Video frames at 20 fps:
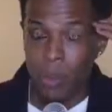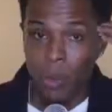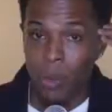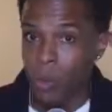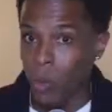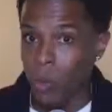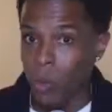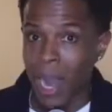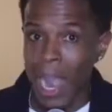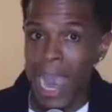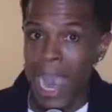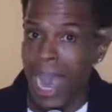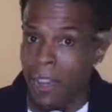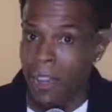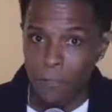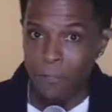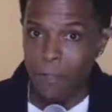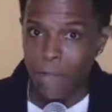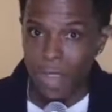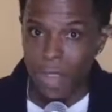We're out
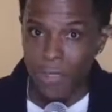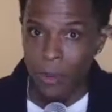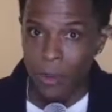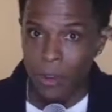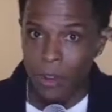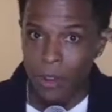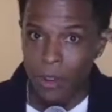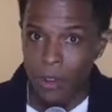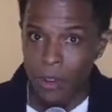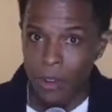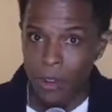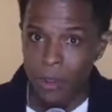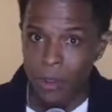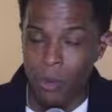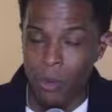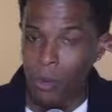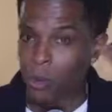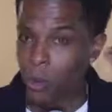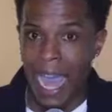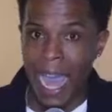of flour,
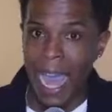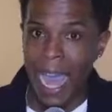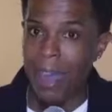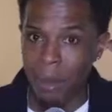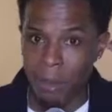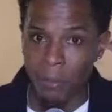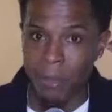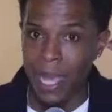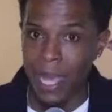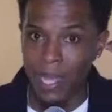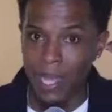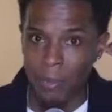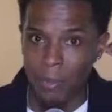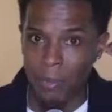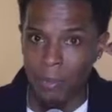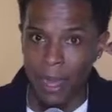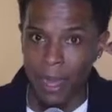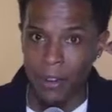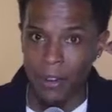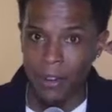we're out of baking
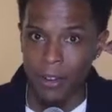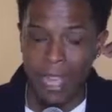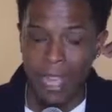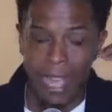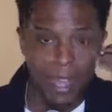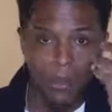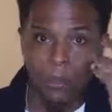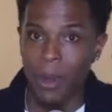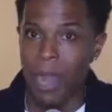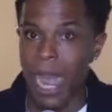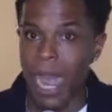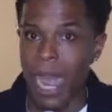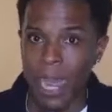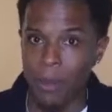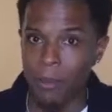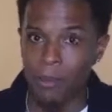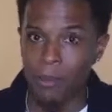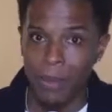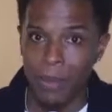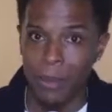powder, and we're out
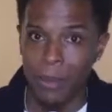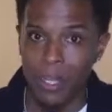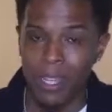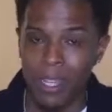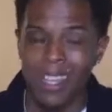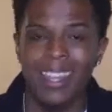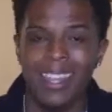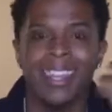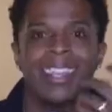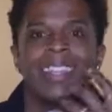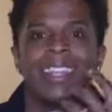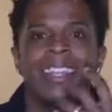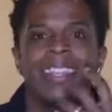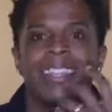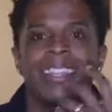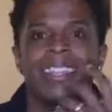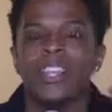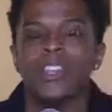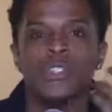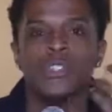of milk.
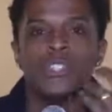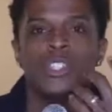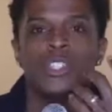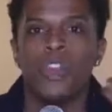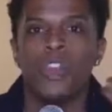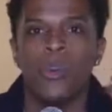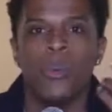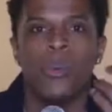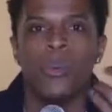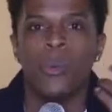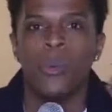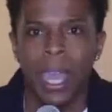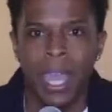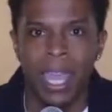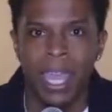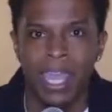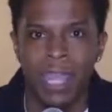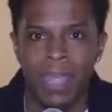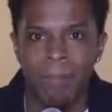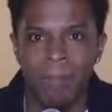There's no
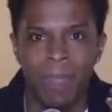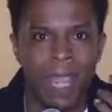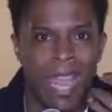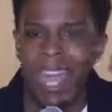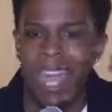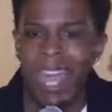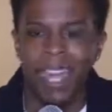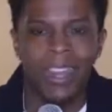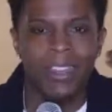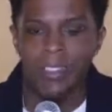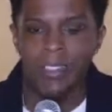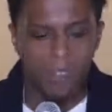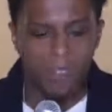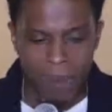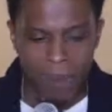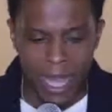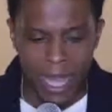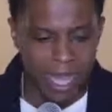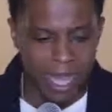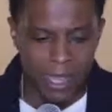way I could have
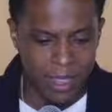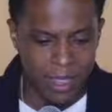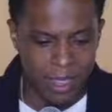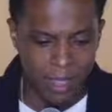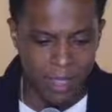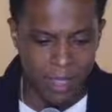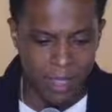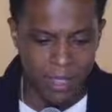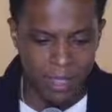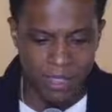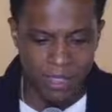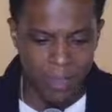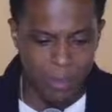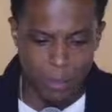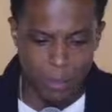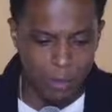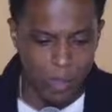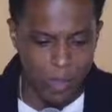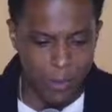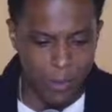made these
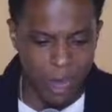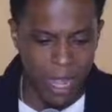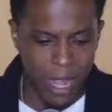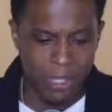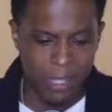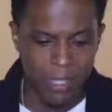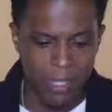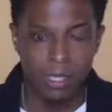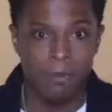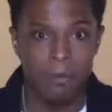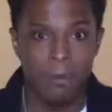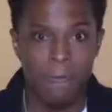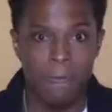from scratch.